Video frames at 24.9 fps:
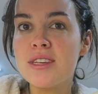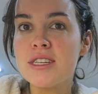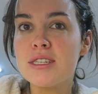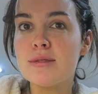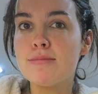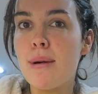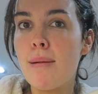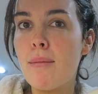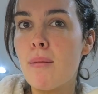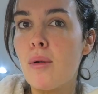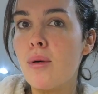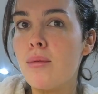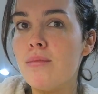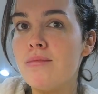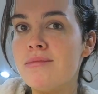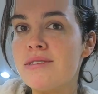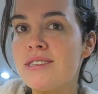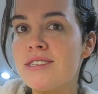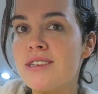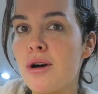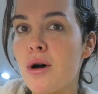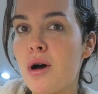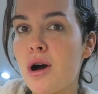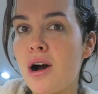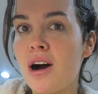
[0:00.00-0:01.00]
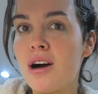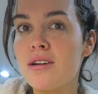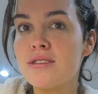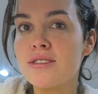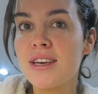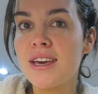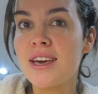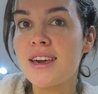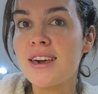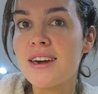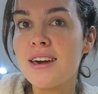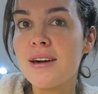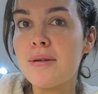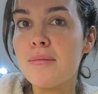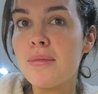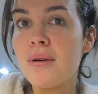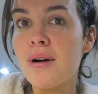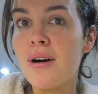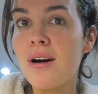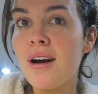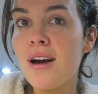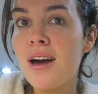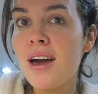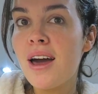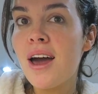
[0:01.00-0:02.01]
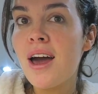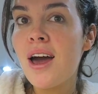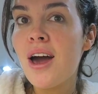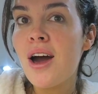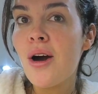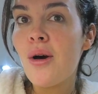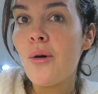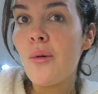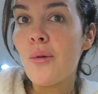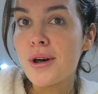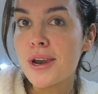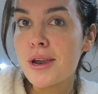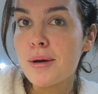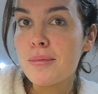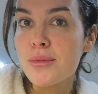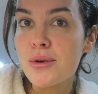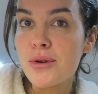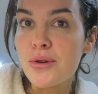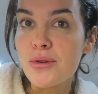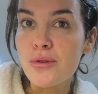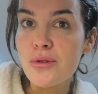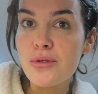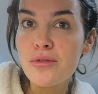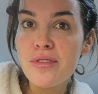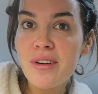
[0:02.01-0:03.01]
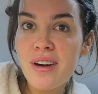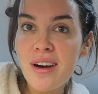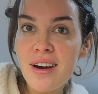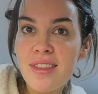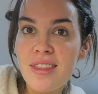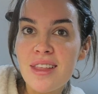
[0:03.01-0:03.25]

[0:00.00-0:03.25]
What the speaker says: this is my mum's so I can't take it, but when I move,